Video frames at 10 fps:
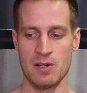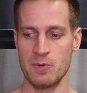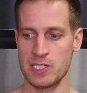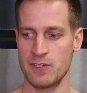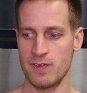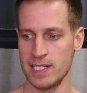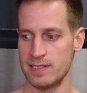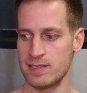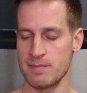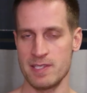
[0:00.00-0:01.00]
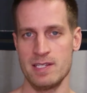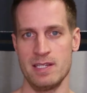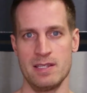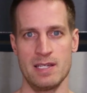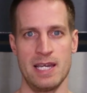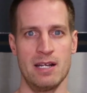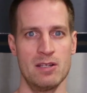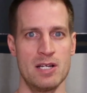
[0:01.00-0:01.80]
which fights some of the hair